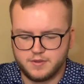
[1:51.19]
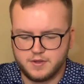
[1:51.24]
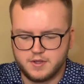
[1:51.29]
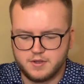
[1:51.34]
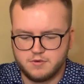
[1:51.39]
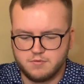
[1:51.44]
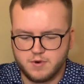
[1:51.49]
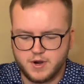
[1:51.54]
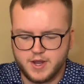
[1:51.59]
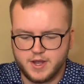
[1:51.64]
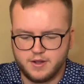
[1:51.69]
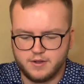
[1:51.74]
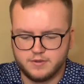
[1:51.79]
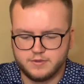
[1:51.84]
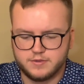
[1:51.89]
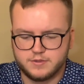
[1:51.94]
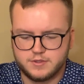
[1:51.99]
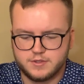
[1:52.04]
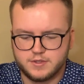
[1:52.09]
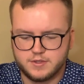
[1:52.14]
the
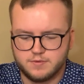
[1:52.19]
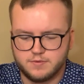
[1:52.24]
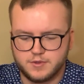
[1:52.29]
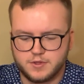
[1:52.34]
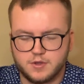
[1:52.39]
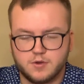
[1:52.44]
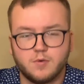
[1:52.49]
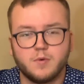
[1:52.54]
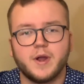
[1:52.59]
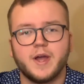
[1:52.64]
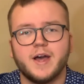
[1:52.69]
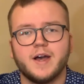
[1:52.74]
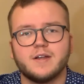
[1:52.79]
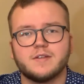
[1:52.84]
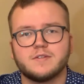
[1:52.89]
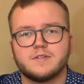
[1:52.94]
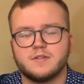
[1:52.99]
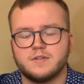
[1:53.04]
ground with the grass.